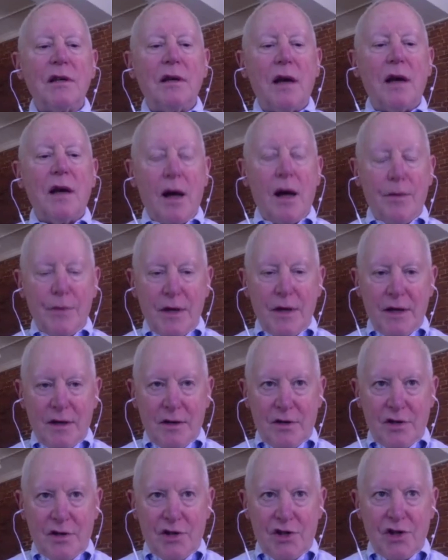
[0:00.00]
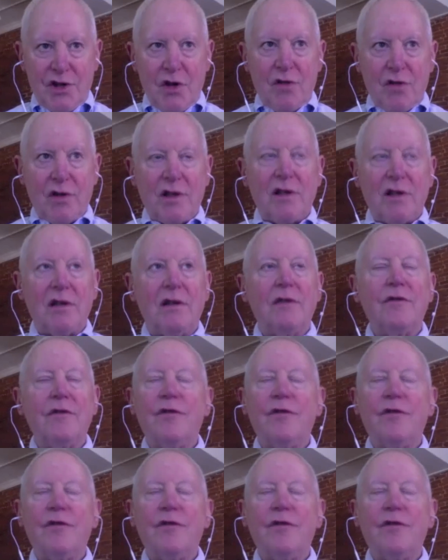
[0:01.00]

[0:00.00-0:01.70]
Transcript: coming to Stonington